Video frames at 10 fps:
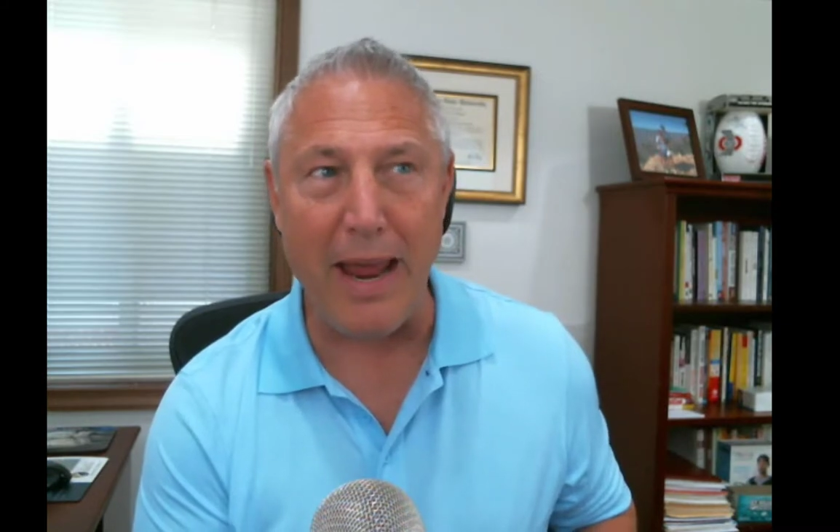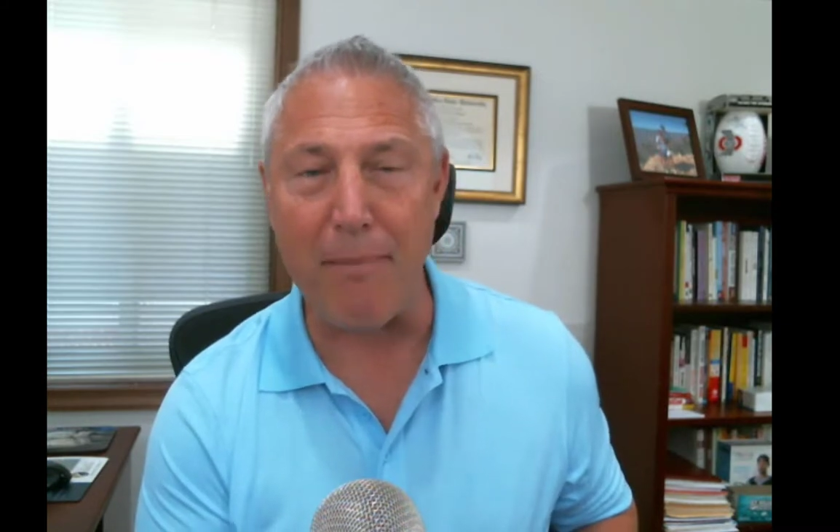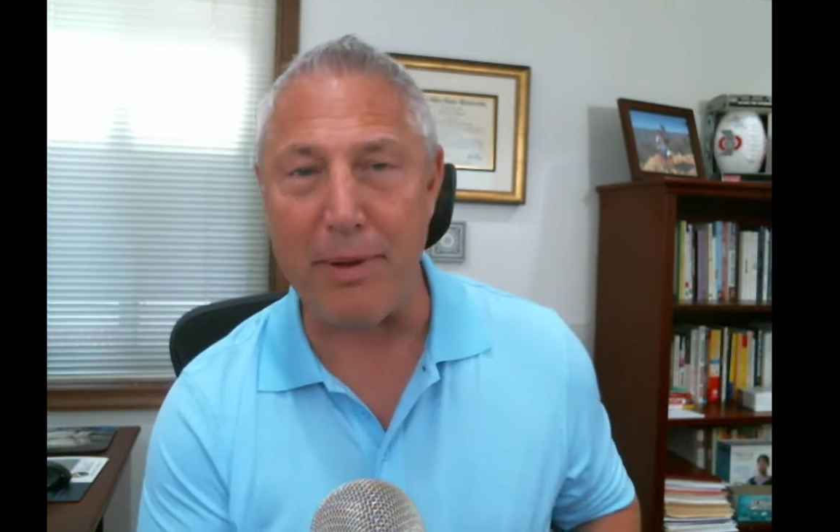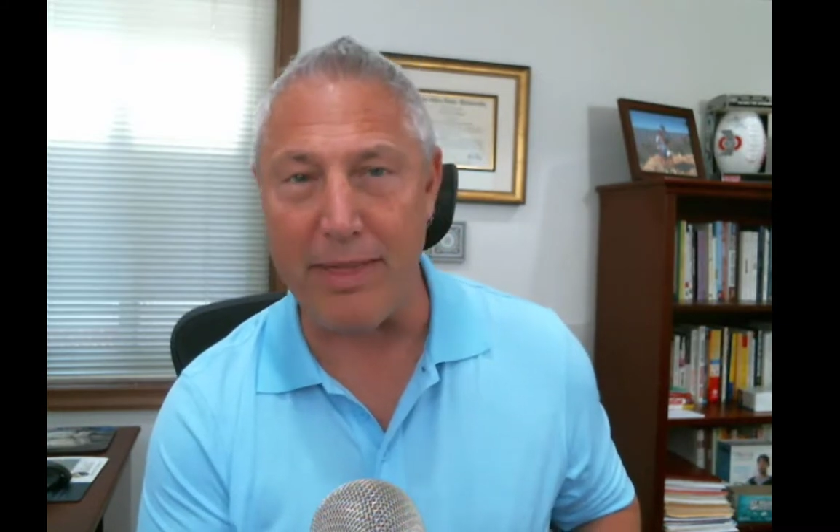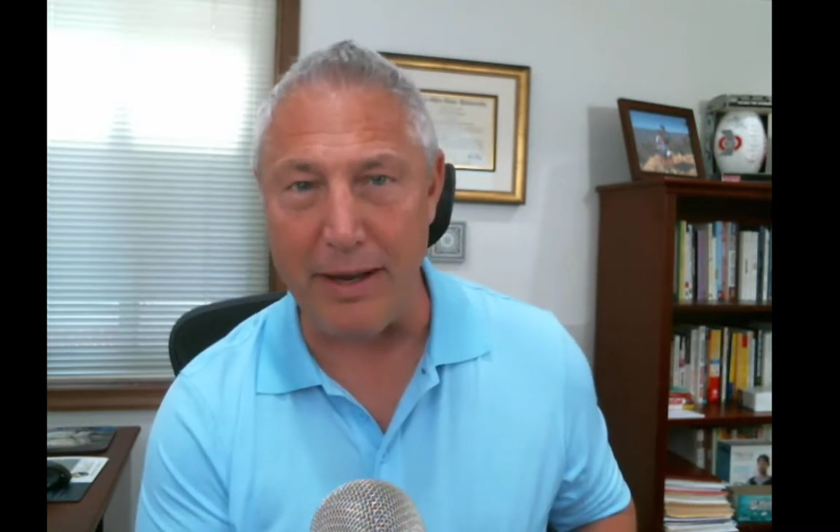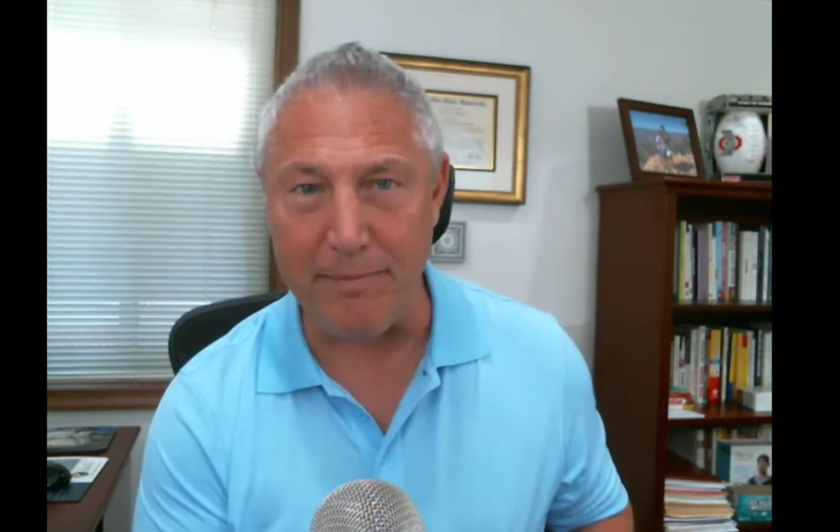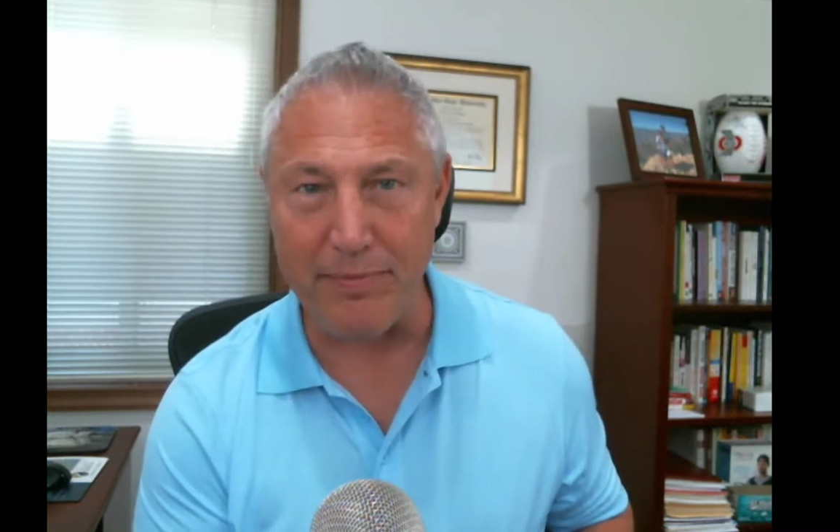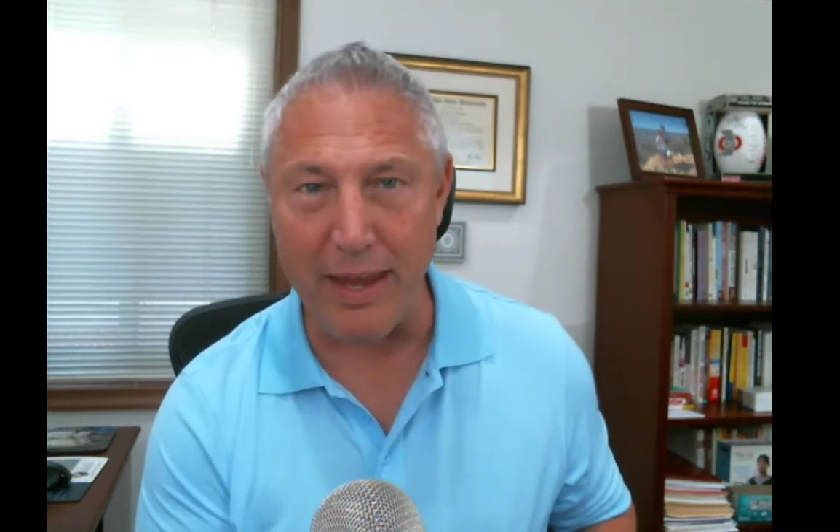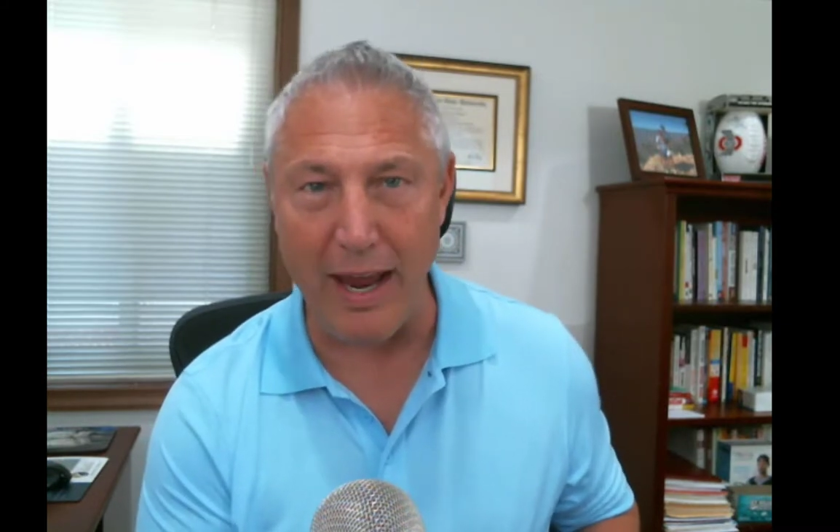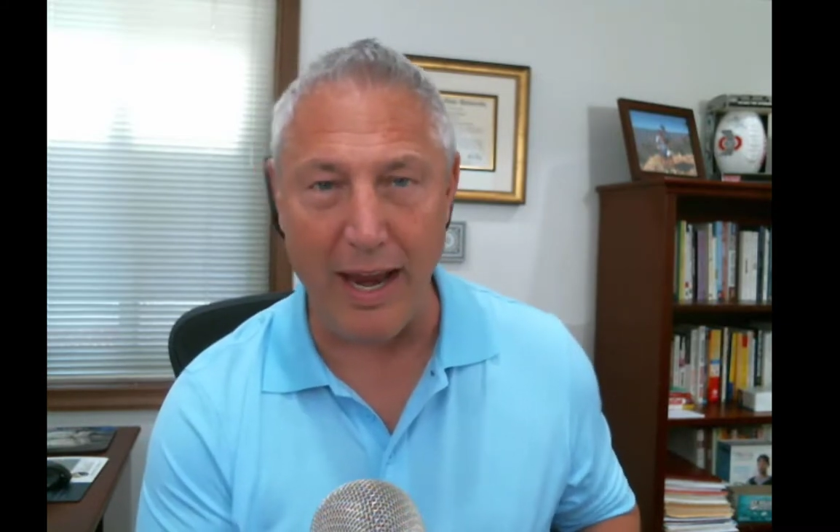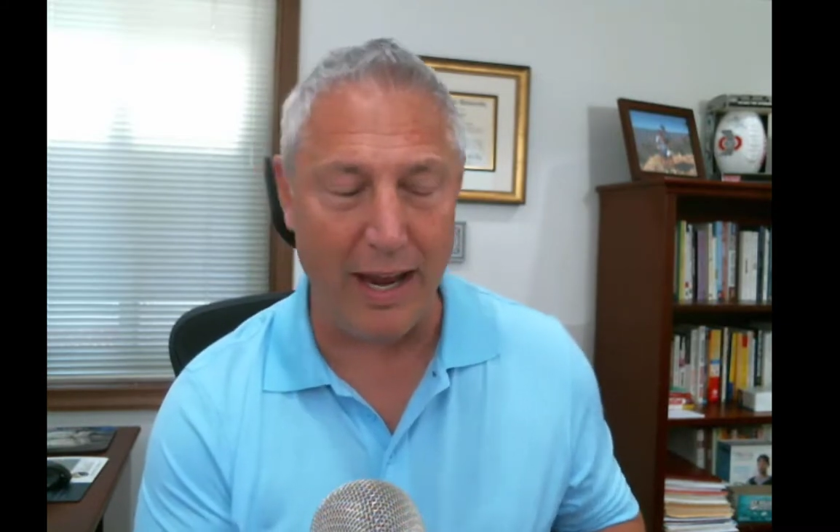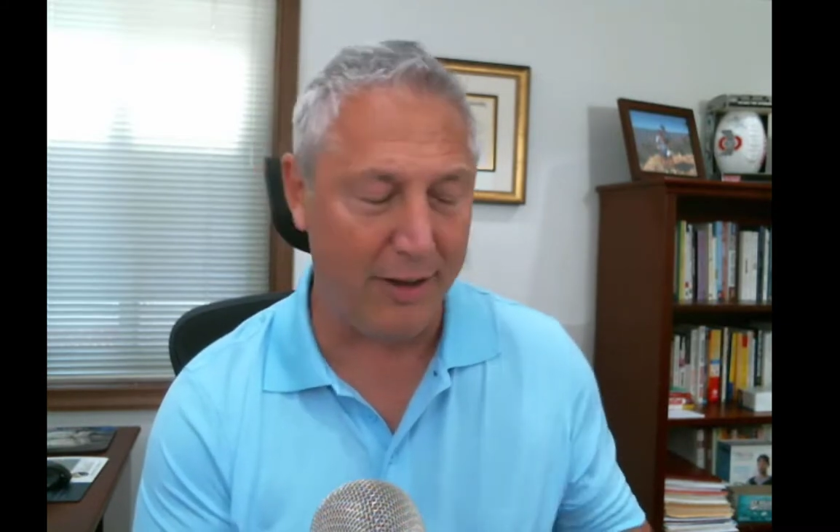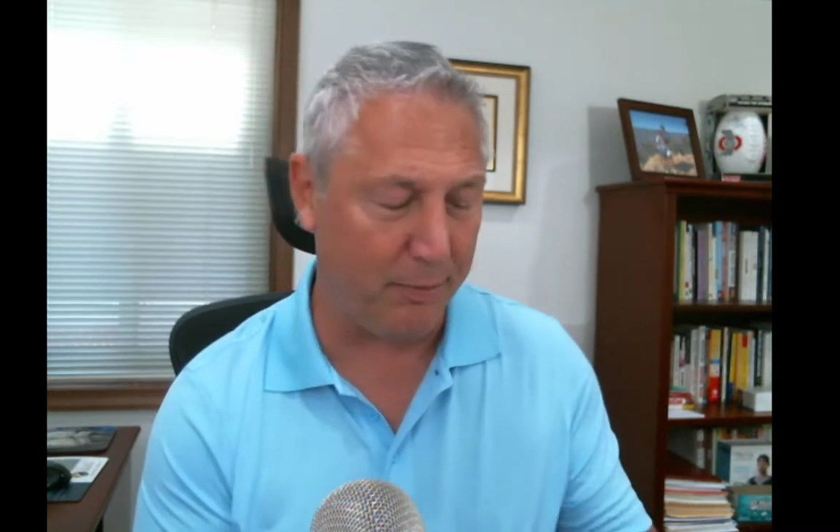empathy. And